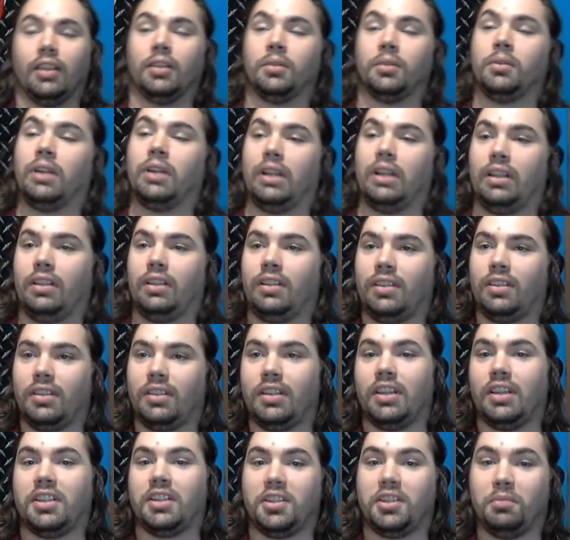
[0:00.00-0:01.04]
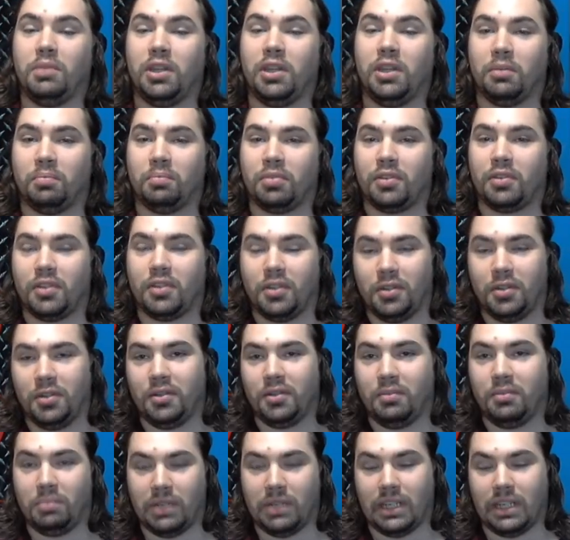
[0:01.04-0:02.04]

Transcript: Well, not to be a prude,